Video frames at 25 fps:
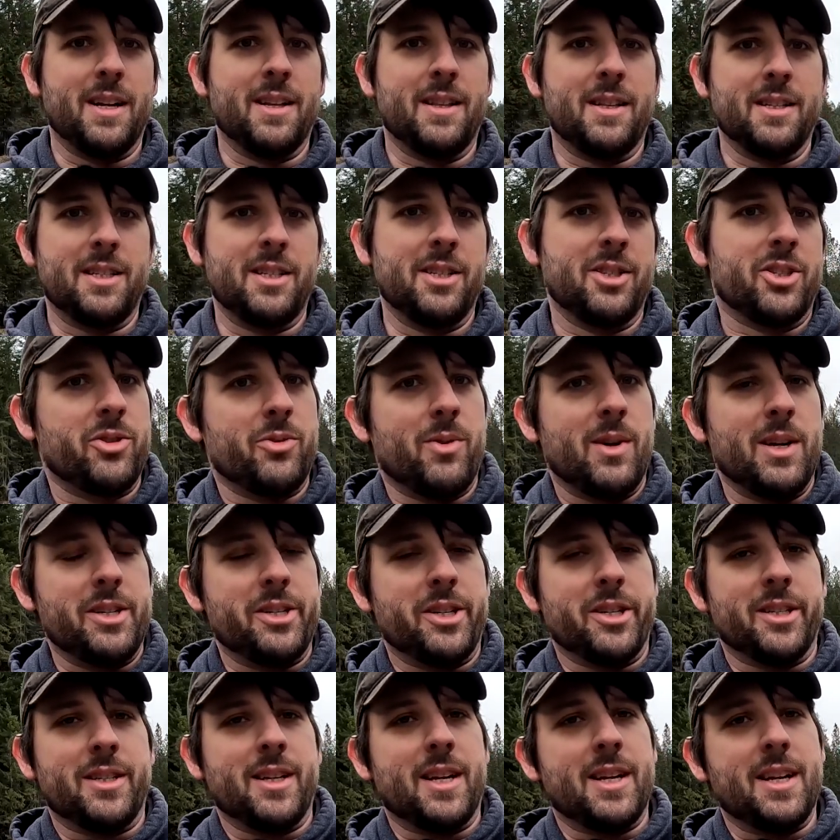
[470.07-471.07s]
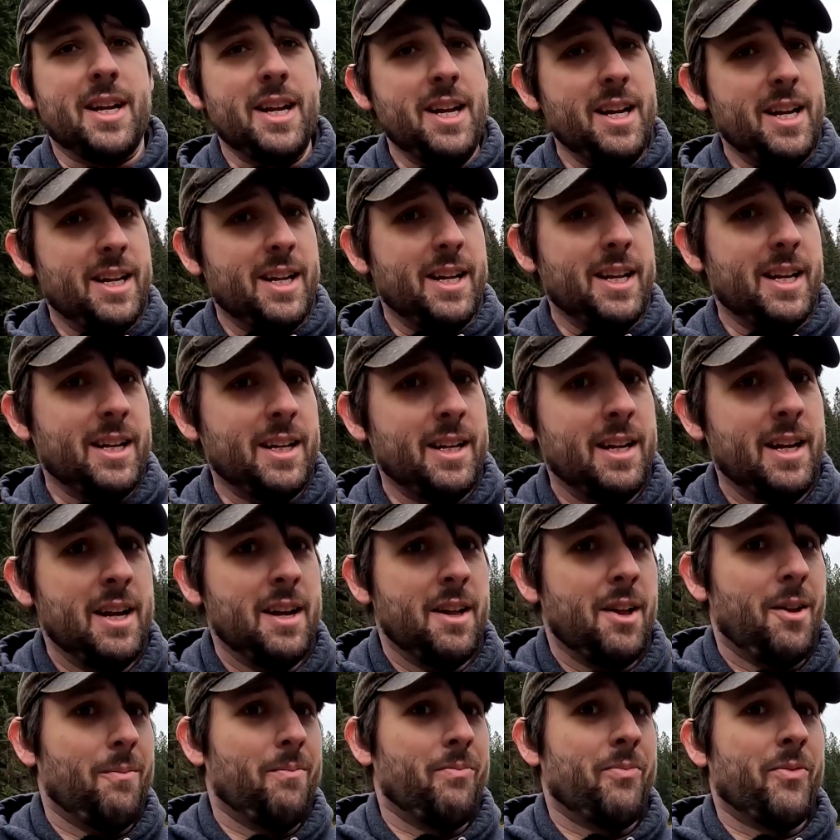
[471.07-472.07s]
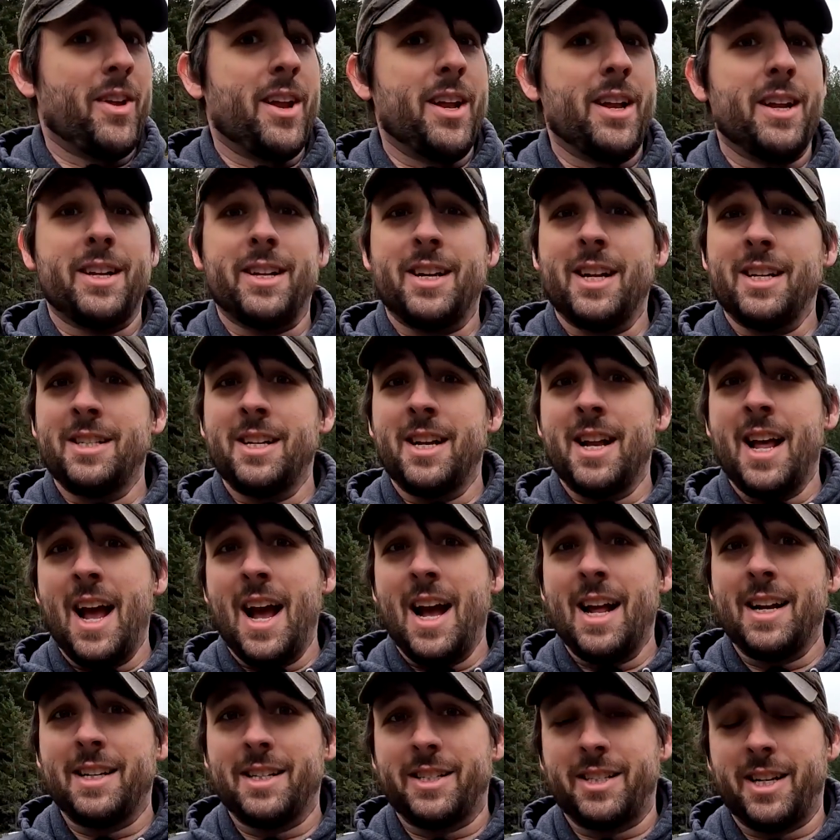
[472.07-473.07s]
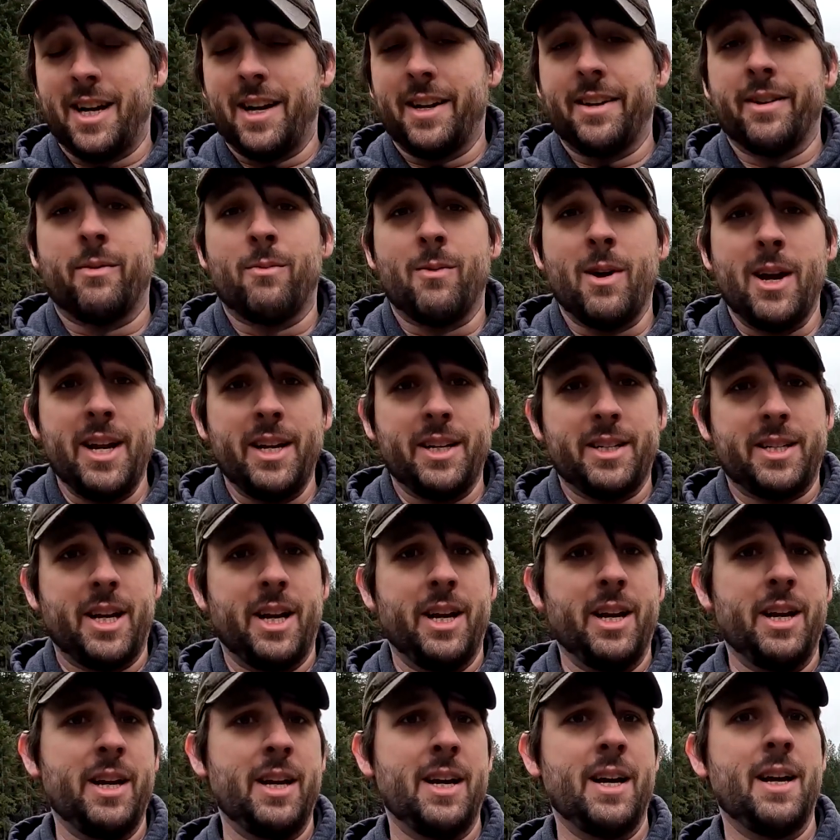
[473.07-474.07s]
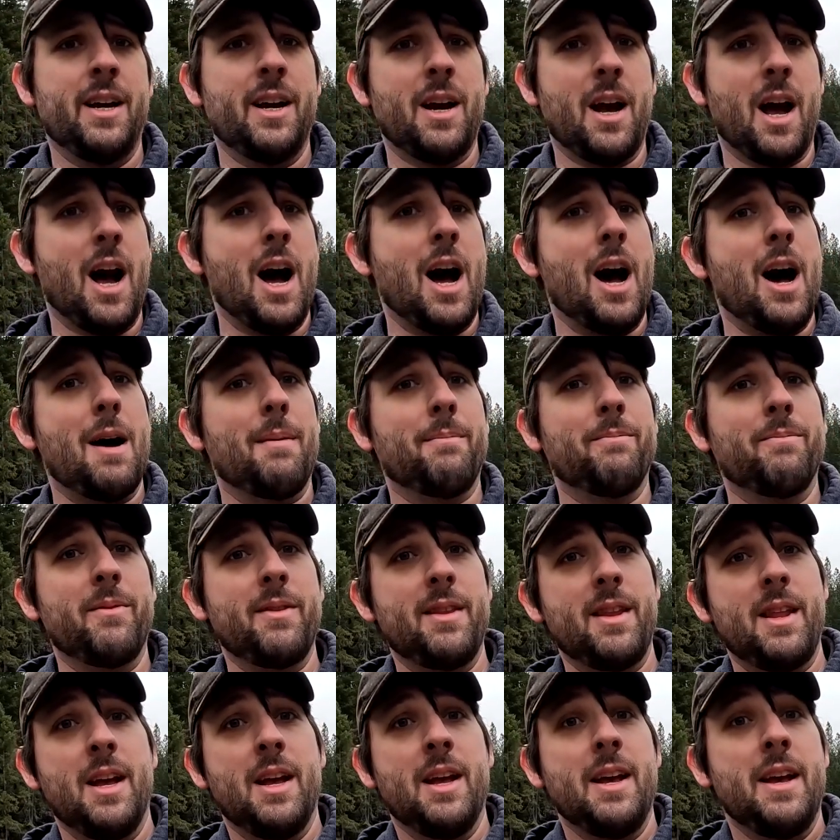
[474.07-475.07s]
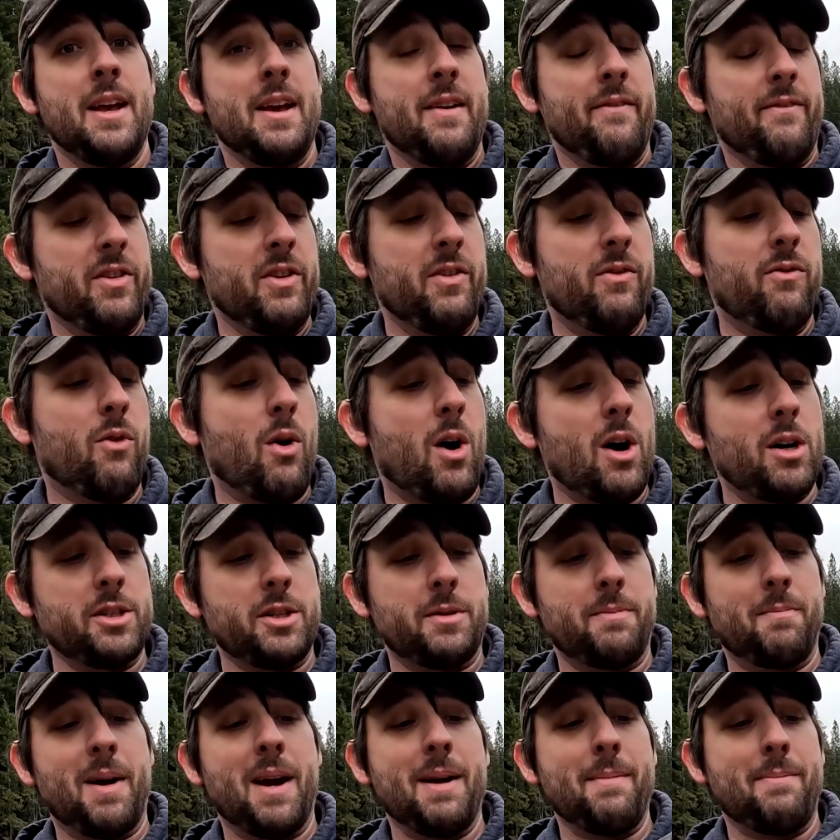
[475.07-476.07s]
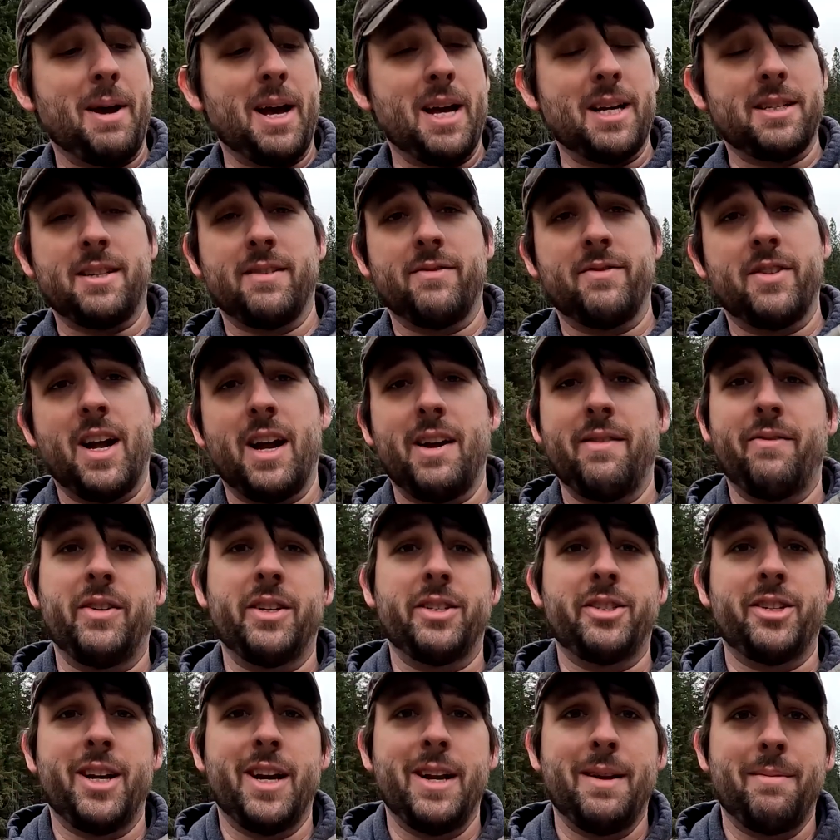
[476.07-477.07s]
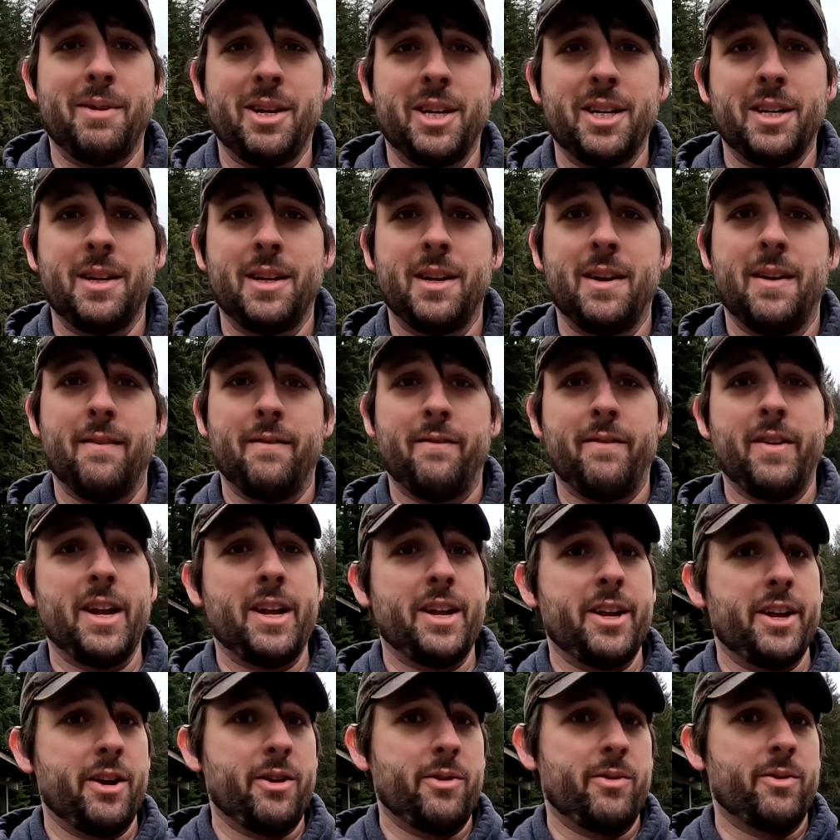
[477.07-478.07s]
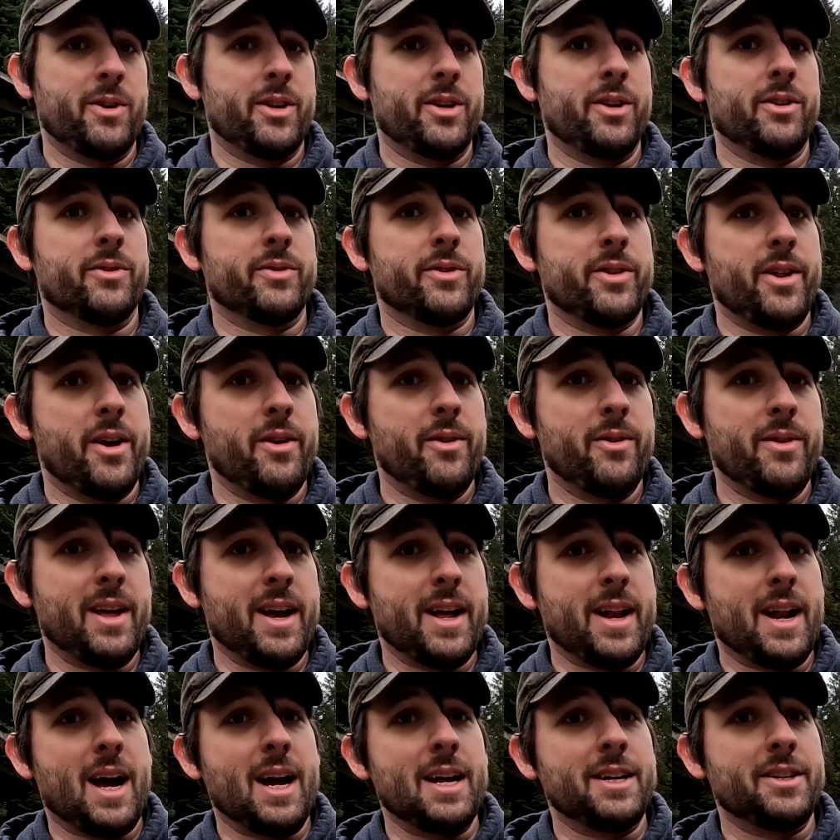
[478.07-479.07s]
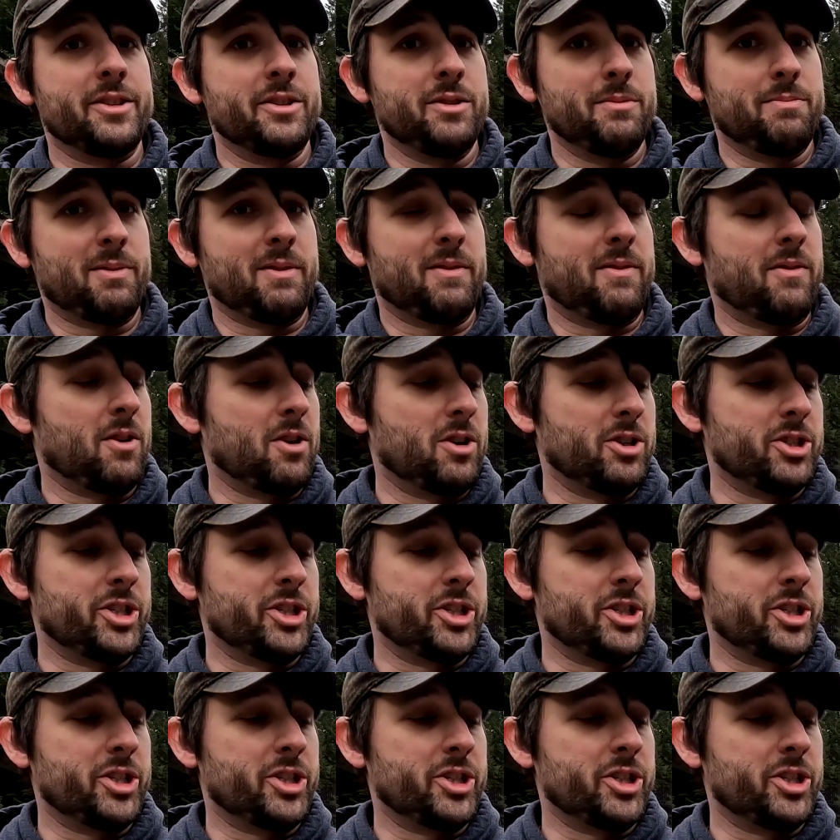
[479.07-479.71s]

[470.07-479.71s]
of the situations I need it in, and it doesn't add a ton of weight. If you've watched my passive night vision aiming video, you'll know that I do prefer